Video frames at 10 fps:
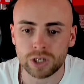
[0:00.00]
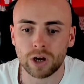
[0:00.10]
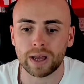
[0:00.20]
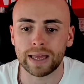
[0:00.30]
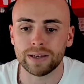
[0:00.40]

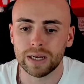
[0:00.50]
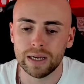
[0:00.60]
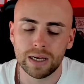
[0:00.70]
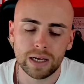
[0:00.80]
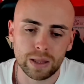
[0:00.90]
United,
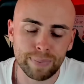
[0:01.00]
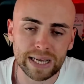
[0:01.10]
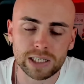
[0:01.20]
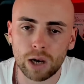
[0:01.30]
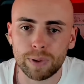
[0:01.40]
the
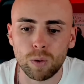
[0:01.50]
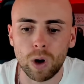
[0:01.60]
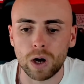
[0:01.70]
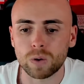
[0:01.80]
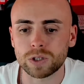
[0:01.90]
biggest club in the
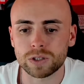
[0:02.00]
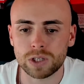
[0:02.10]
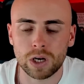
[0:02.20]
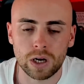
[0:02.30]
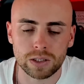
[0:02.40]
world,
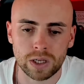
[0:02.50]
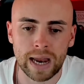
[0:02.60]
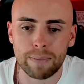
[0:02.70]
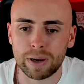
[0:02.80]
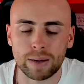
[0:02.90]
to
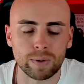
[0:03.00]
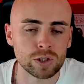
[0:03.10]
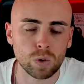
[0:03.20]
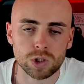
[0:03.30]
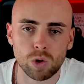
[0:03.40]
Napoli, which
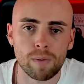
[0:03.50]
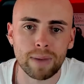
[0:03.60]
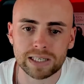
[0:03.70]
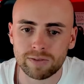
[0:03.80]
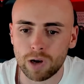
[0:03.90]
is also a
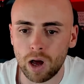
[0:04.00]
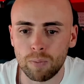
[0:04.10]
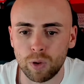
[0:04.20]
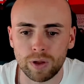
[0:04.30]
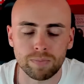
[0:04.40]
massive club
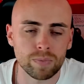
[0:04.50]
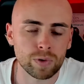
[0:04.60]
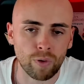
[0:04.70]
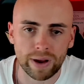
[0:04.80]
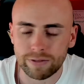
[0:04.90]
with a
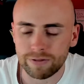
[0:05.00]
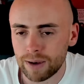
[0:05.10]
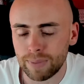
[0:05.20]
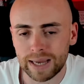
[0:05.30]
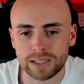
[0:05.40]
great fan
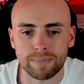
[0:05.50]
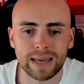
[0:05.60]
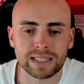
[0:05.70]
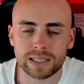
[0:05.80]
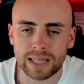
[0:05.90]
base,
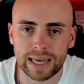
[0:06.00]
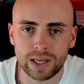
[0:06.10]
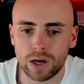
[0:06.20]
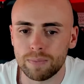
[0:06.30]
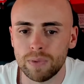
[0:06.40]
amazing
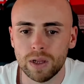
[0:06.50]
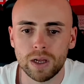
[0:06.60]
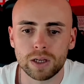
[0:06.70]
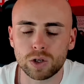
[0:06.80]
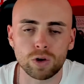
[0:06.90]
stadium,
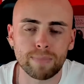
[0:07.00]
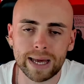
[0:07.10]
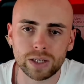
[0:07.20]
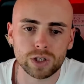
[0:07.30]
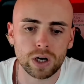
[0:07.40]
good
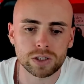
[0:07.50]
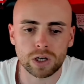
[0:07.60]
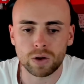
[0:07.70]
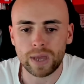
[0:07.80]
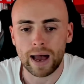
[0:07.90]
manager.
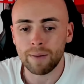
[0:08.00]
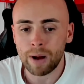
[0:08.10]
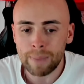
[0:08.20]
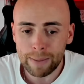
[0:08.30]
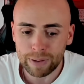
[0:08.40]
So, yeah,
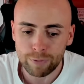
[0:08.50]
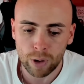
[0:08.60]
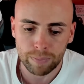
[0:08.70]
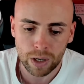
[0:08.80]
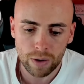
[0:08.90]
I'm happy for
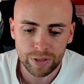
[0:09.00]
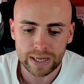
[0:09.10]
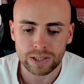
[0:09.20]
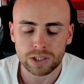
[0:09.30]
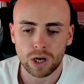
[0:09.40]
him. I think
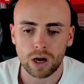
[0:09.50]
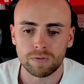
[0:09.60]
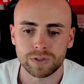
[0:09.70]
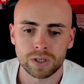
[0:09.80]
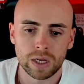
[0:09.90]
he
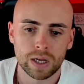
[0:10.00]
deserves...